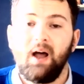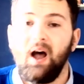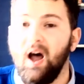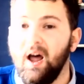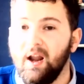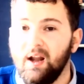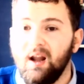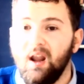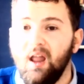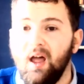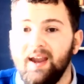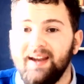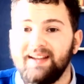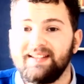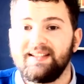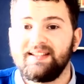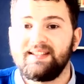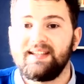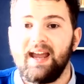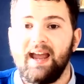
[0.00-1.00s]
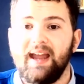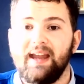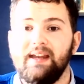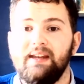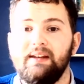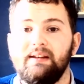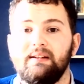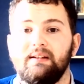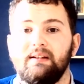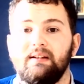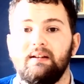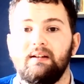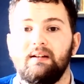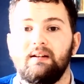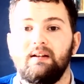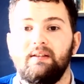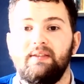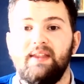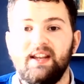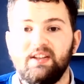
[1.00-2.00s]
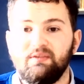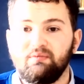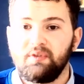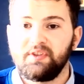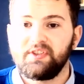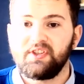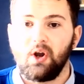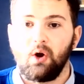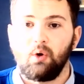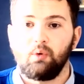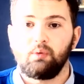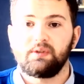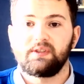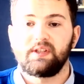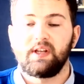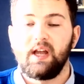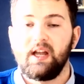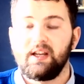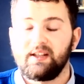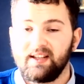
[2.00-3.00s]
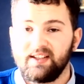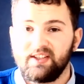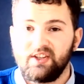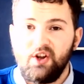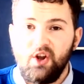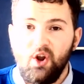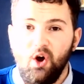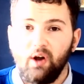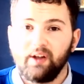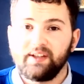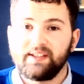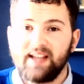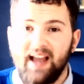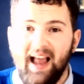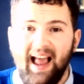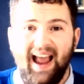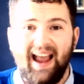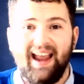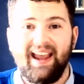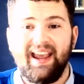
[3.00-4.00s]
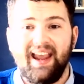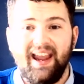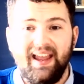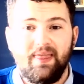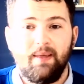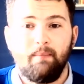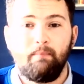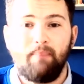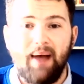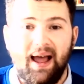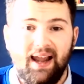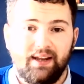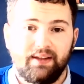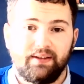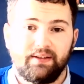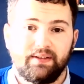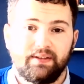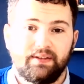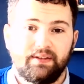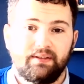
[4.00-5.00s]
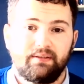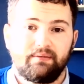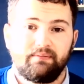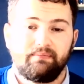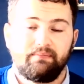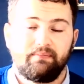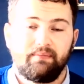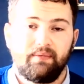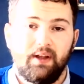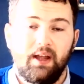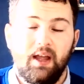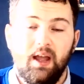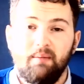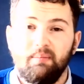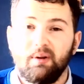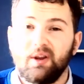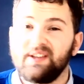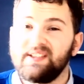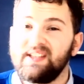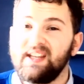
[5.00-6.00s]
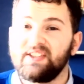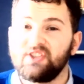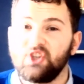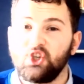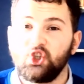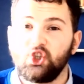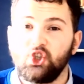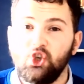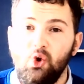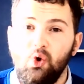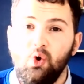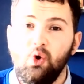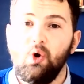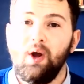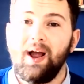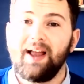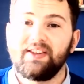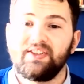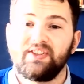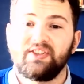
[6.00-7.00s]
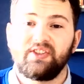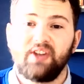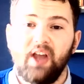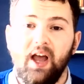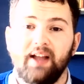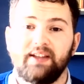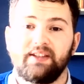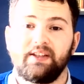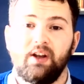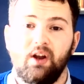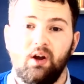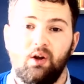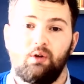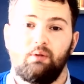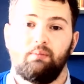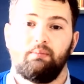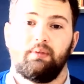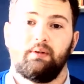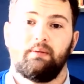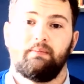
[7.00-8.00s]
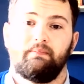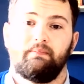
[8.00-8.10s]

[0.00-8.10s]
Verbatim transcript: Unlike today, this result does not hang in the balance because it's a sure and certain hope